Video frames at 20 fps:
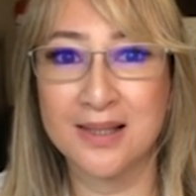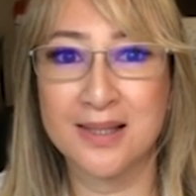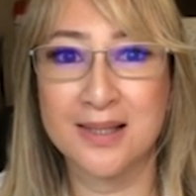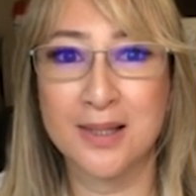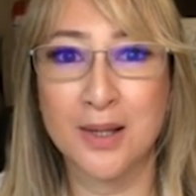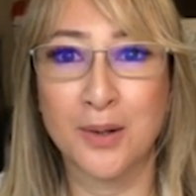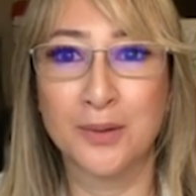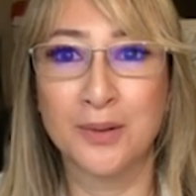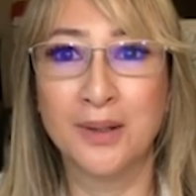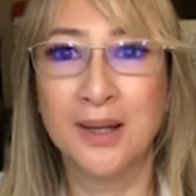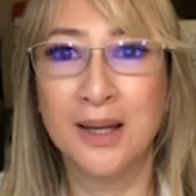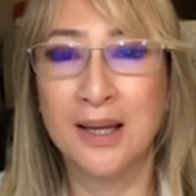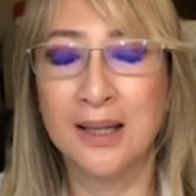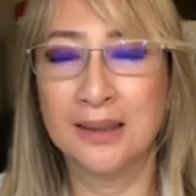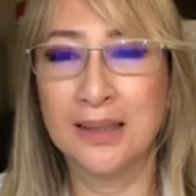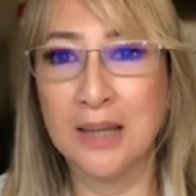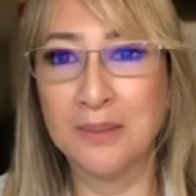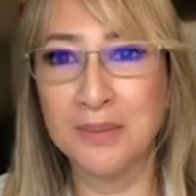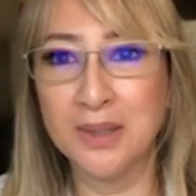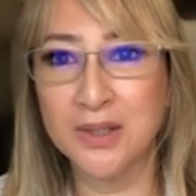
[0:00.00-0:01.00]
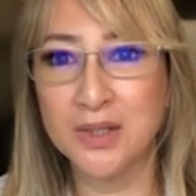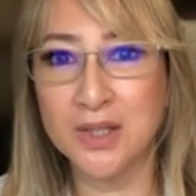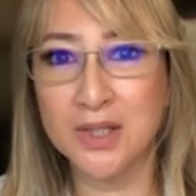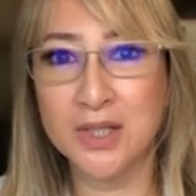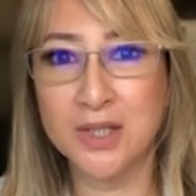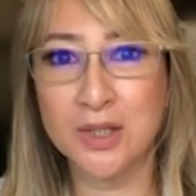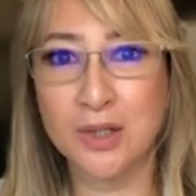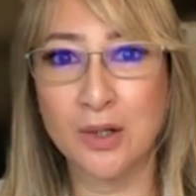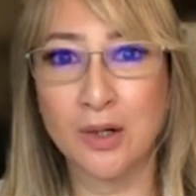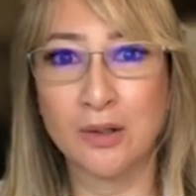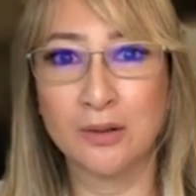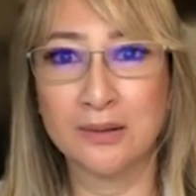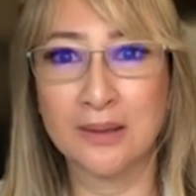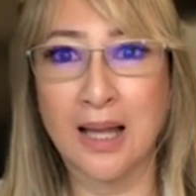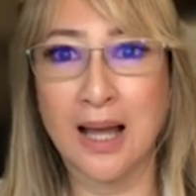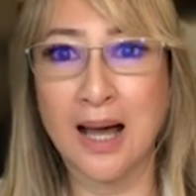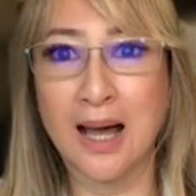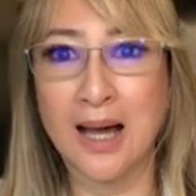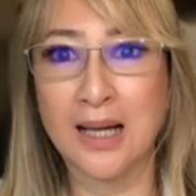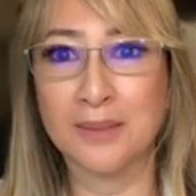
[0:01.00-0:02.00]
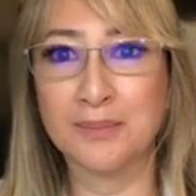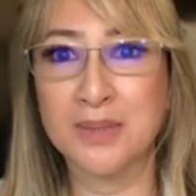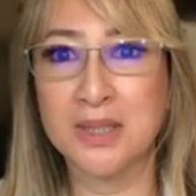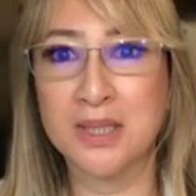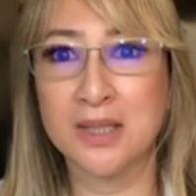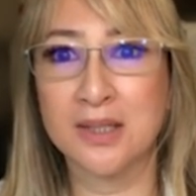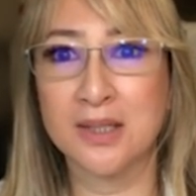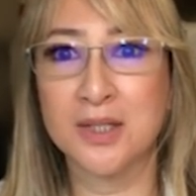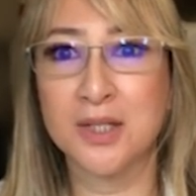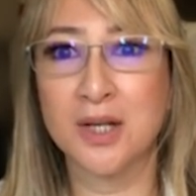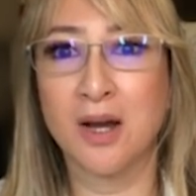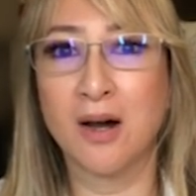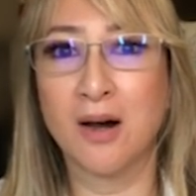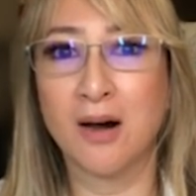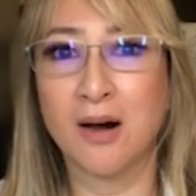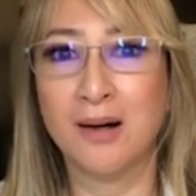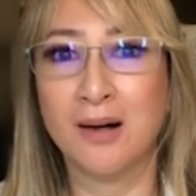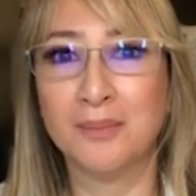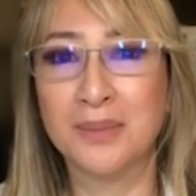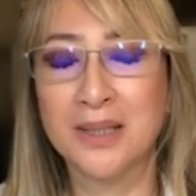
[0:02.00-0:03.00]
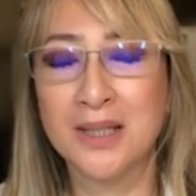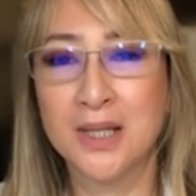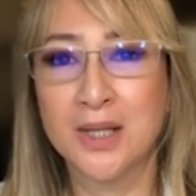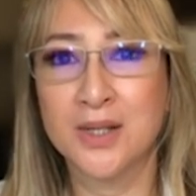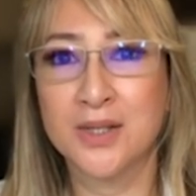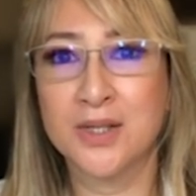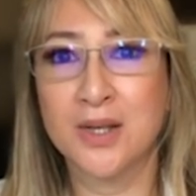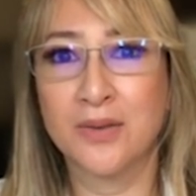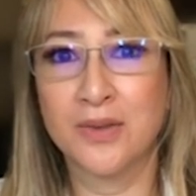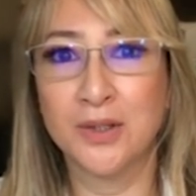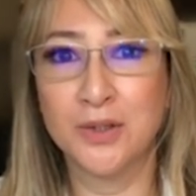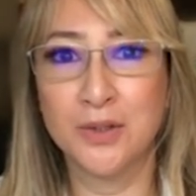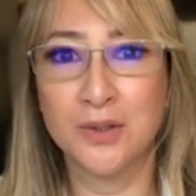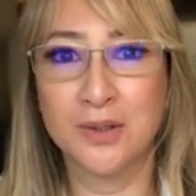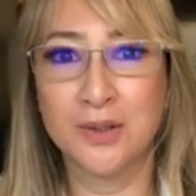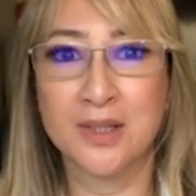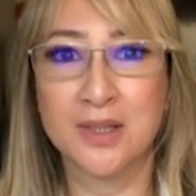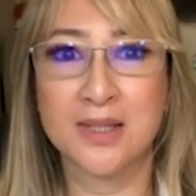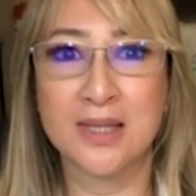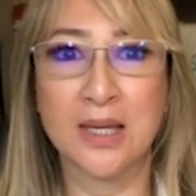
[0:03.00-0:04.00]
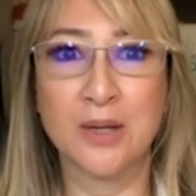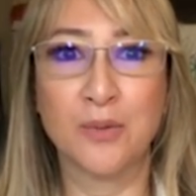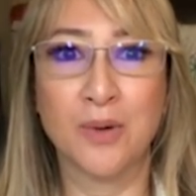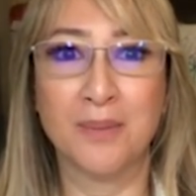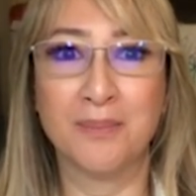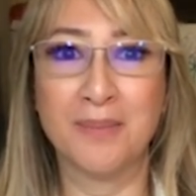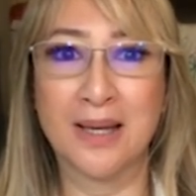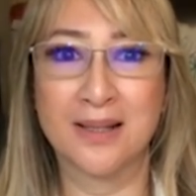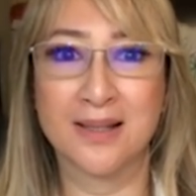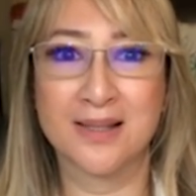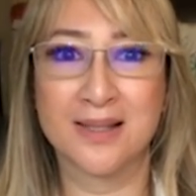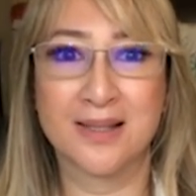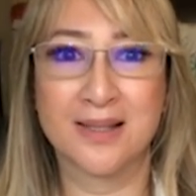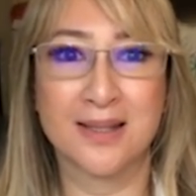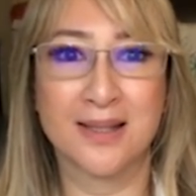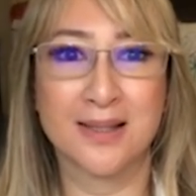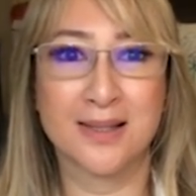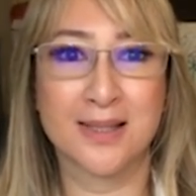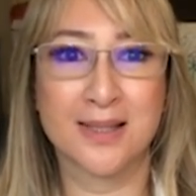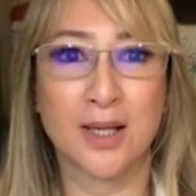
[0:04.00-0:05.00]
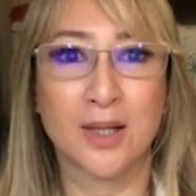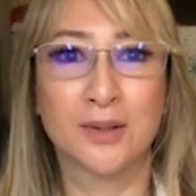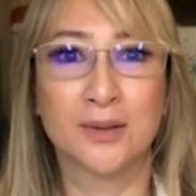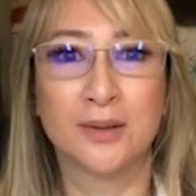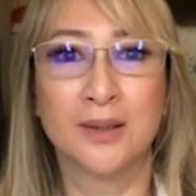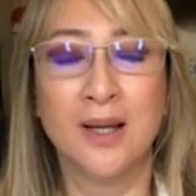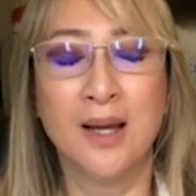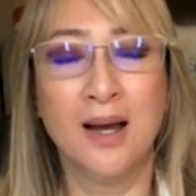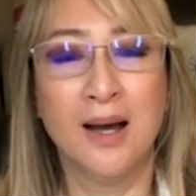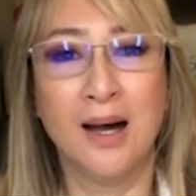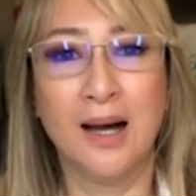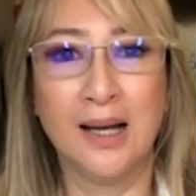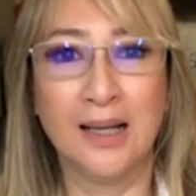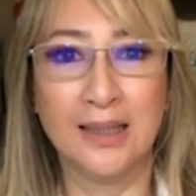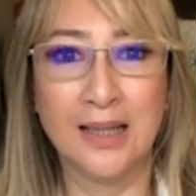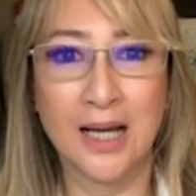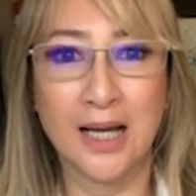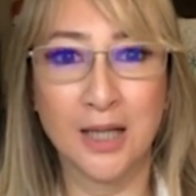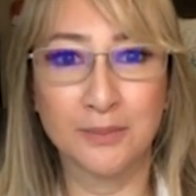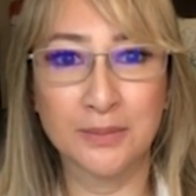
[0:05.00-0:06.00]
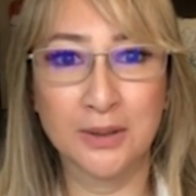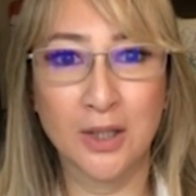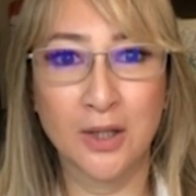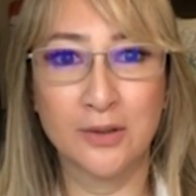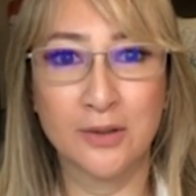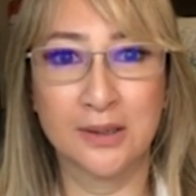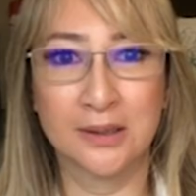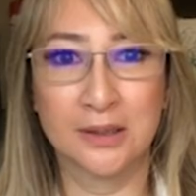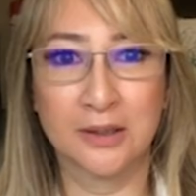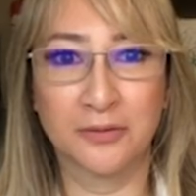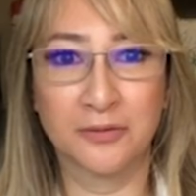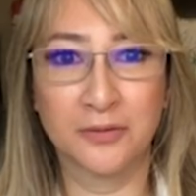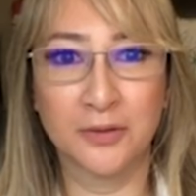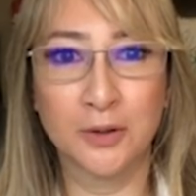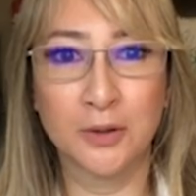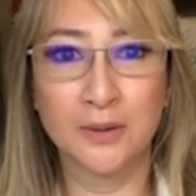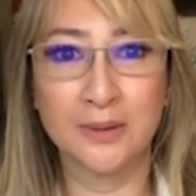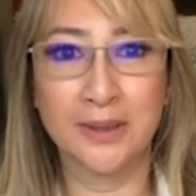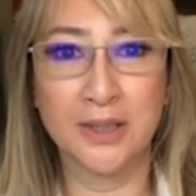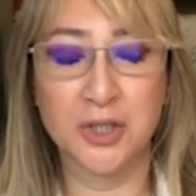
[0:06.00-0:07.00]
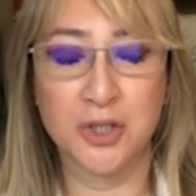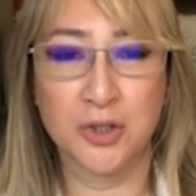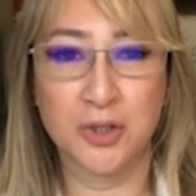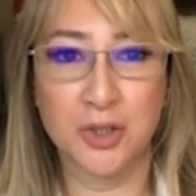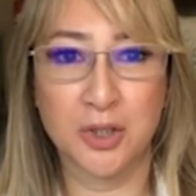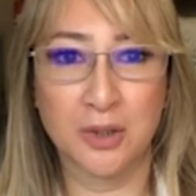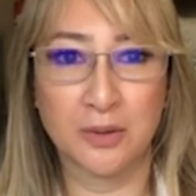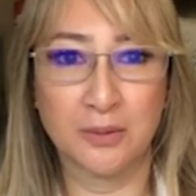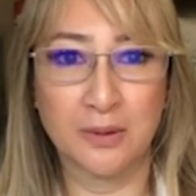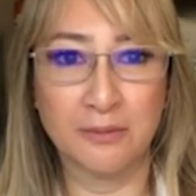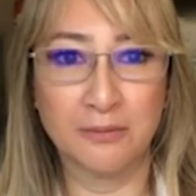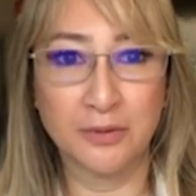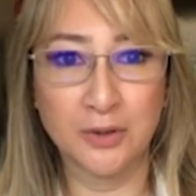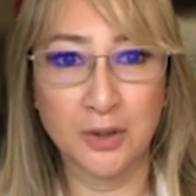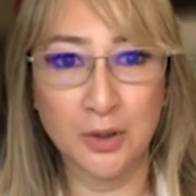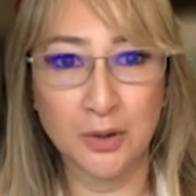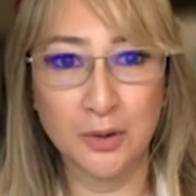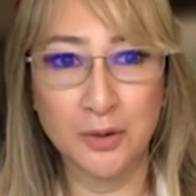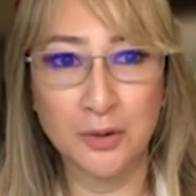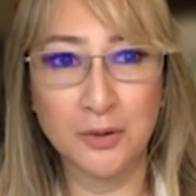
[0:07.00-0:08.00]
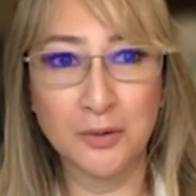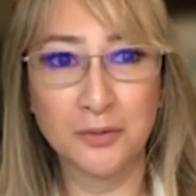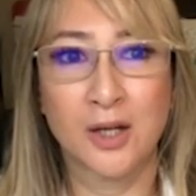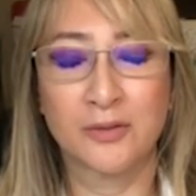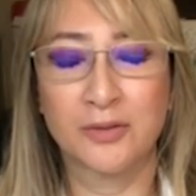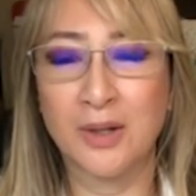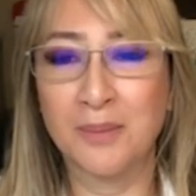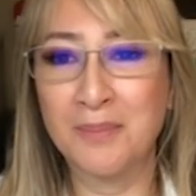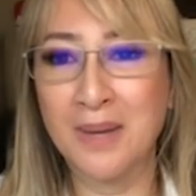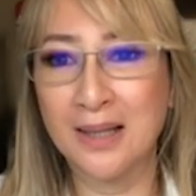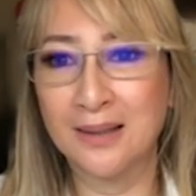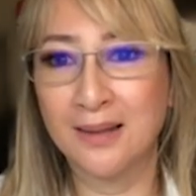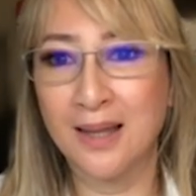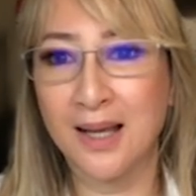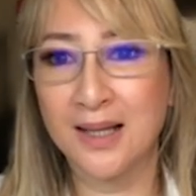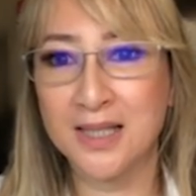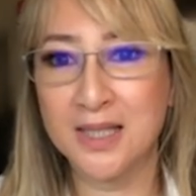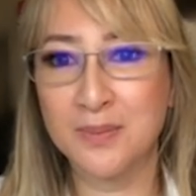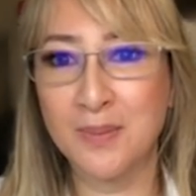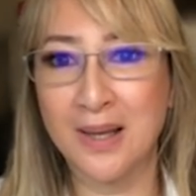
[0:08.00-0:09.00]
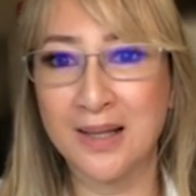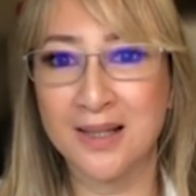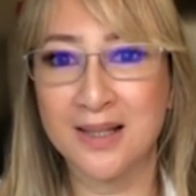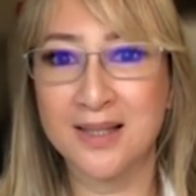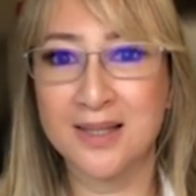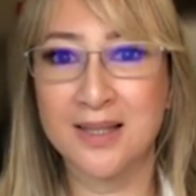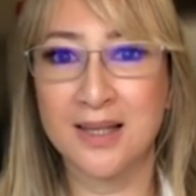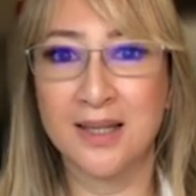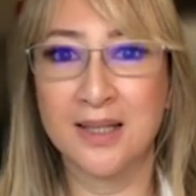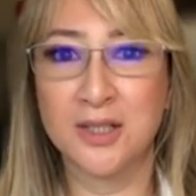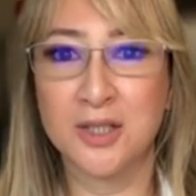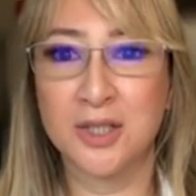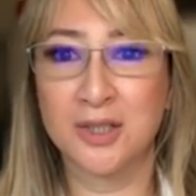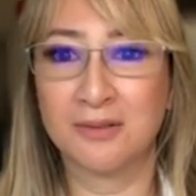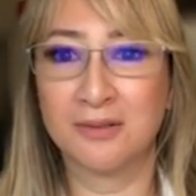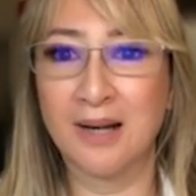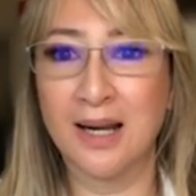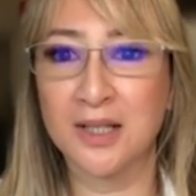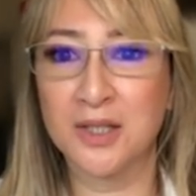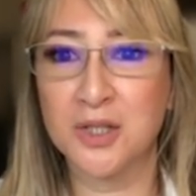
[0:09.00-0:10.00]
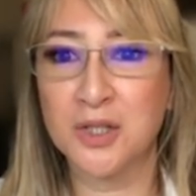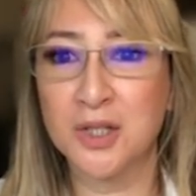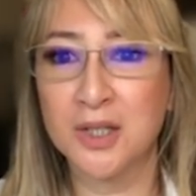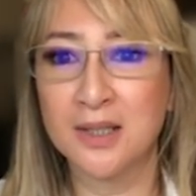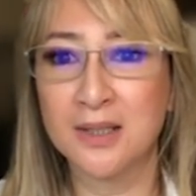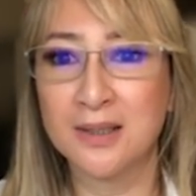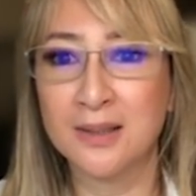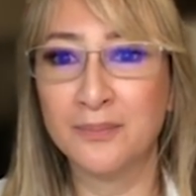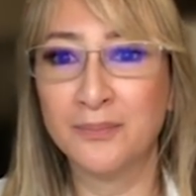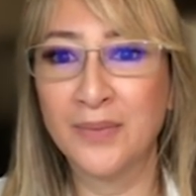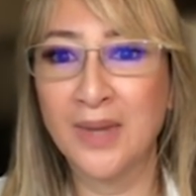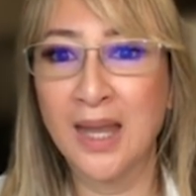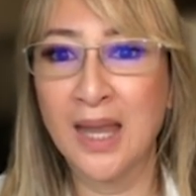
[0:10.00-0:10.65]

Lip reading: So let me just scroll up to the top so that you can see what Manus did. So I uploaded the full literature review from my last Manus interaction.